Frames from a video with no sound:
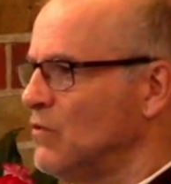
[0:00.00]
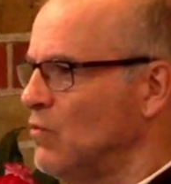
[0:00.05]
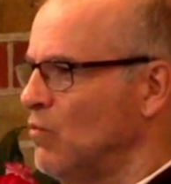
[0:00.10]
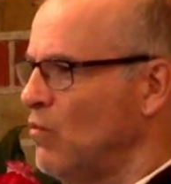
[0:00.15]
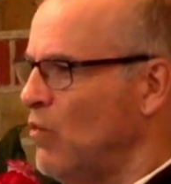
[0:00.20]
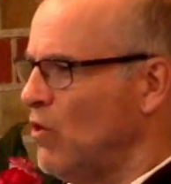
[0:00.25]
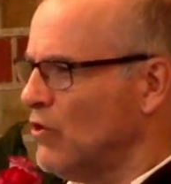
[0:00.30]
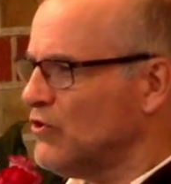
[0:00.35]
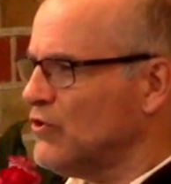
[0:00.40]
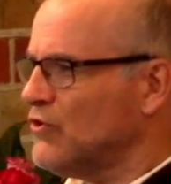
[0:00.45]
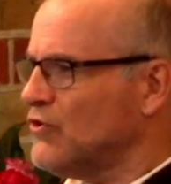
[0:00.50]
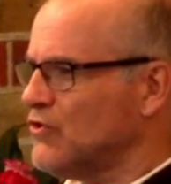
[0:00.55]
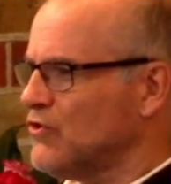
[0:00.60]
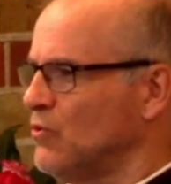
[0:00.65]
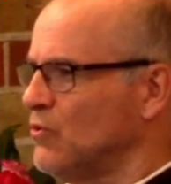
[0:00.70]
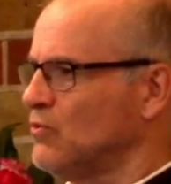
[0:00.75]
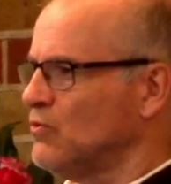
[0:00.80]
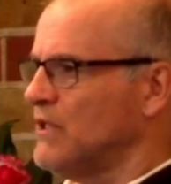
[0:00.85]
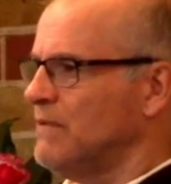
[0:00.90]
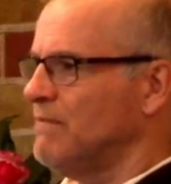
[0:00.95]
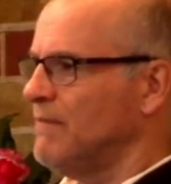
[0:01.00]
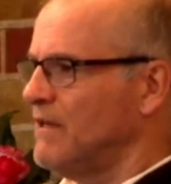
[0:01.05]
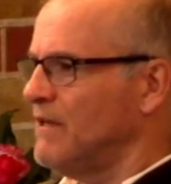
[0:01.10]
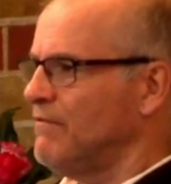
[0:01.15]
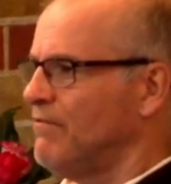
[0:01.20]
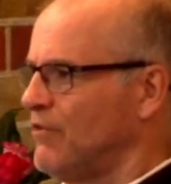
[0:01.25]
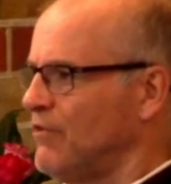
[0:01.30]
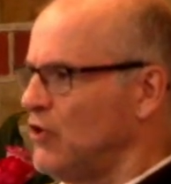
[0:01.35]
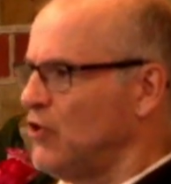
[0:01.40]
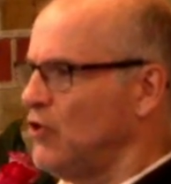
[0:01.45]
What does salty mean
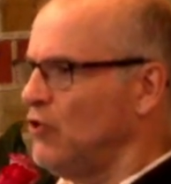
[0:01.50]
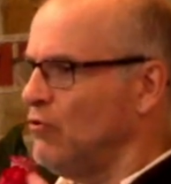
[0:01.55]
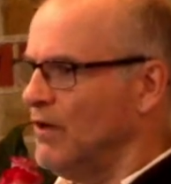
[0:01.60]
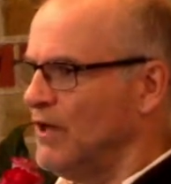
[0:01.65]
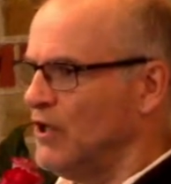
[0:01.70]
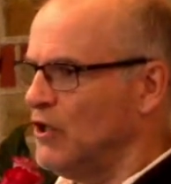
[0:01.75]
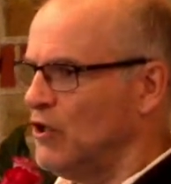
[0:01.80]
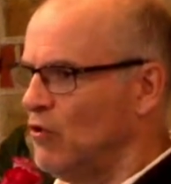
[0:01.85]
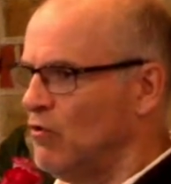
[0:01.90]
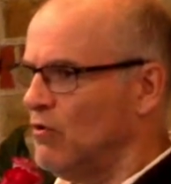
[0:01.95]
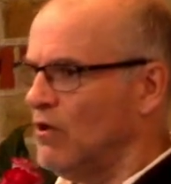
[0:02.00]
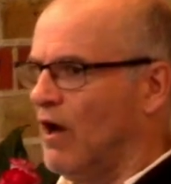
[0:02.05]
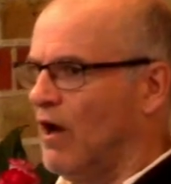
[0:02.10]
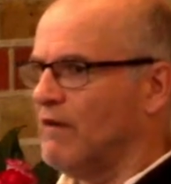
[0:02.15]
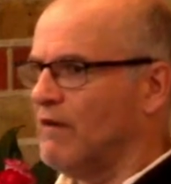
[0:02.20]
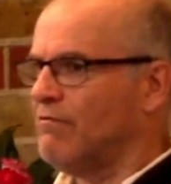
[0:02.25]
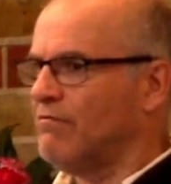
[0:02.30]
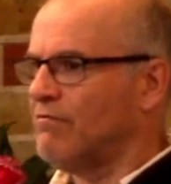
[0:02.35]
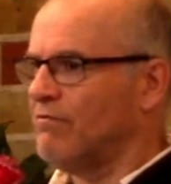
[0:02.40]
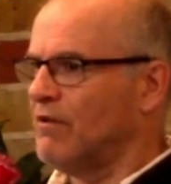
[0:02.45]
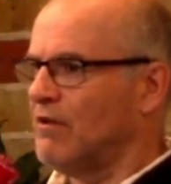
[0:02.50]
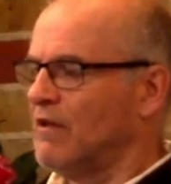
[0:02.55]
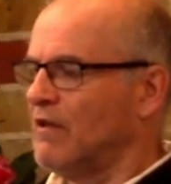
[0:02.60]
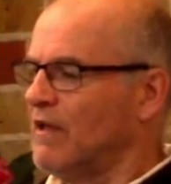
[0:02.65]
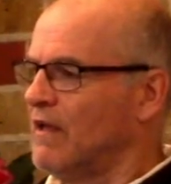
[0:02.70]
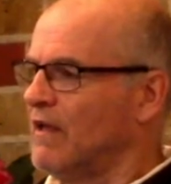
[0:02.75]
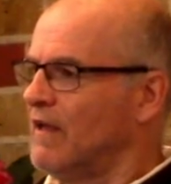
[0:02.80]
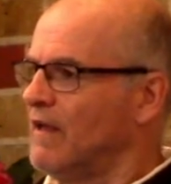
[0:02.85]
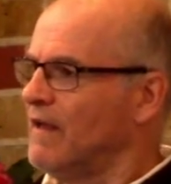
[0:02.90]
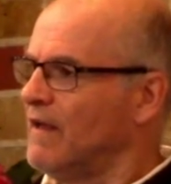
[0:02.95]
for you in your life,
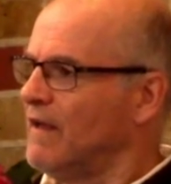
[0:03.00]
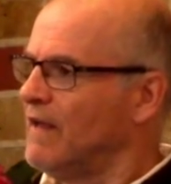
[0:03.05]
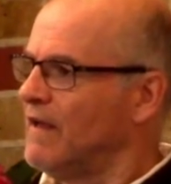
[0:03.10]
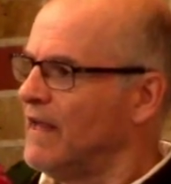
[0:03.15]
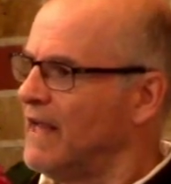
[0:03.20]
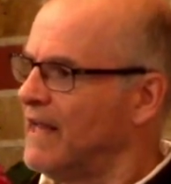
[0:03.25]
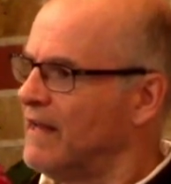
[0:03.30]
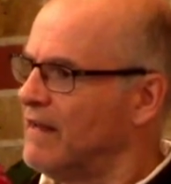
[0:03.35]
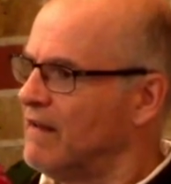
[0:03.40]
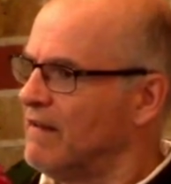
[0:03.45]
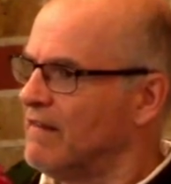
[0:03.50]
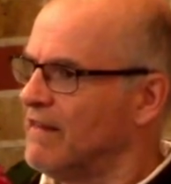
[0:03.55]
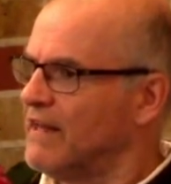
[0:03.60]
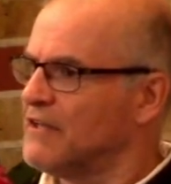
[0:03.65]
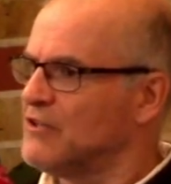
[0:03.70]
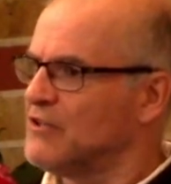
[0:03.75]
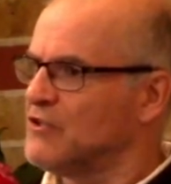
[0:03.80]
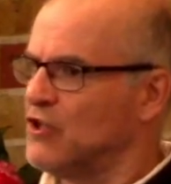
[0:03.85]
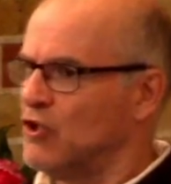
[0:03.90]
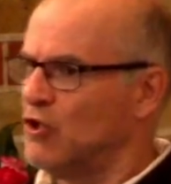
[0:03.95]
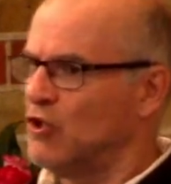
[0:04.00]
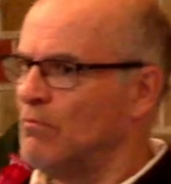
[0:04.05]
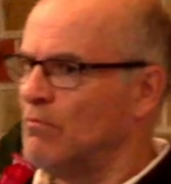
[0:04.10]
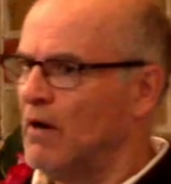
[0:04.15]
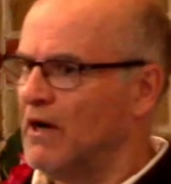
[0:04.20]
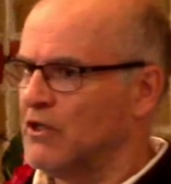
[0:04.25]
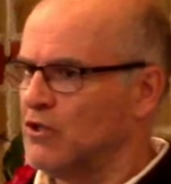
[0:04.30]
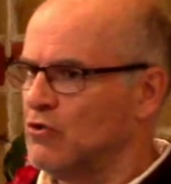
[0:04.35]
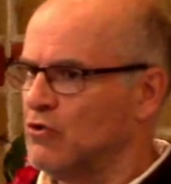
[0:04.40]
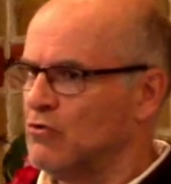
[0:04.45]
in things that you
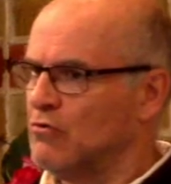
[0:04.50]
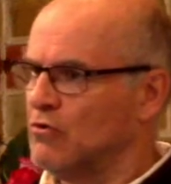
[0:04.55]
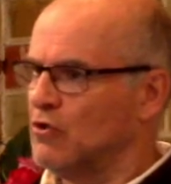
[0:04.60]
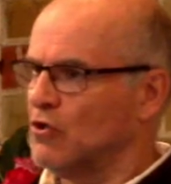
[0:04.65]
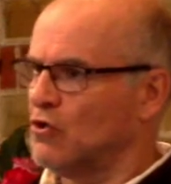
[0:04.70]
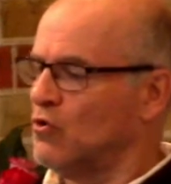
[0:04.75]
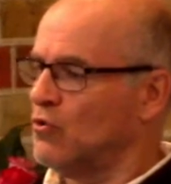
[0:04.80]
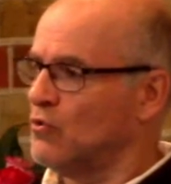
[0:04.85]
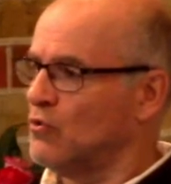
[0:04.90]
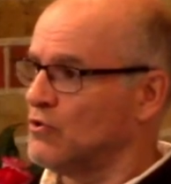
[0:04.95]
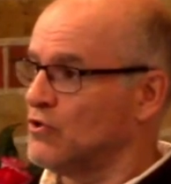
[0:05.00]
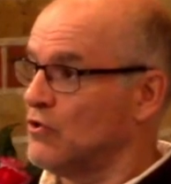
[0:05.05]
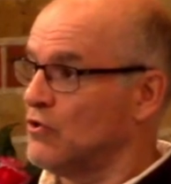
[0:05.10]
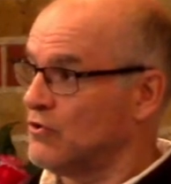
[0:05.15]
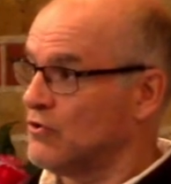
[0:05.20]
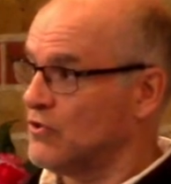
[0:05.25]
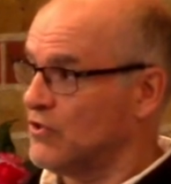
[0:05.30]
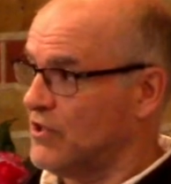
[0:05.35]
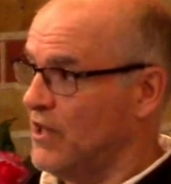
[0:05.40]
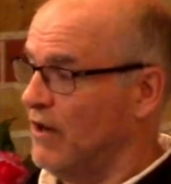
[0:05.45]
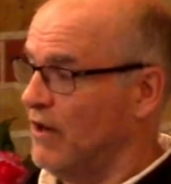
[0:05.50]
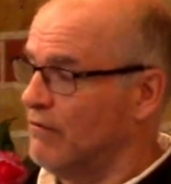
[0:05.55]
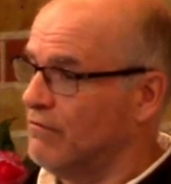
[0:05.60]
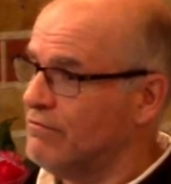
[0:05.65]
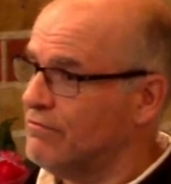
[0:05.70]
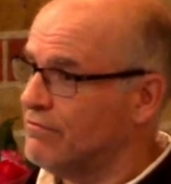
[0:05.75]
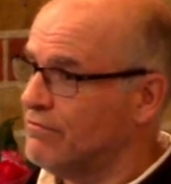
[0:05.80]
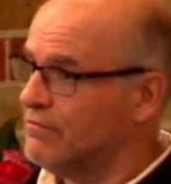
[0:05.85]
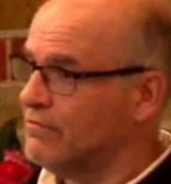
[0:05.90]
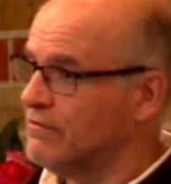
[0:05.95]
might do that cause
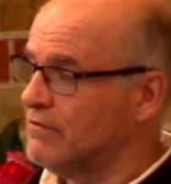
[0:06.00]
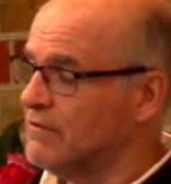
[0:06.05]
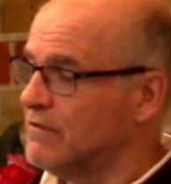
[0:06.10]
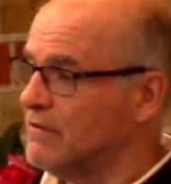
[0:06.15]
yourself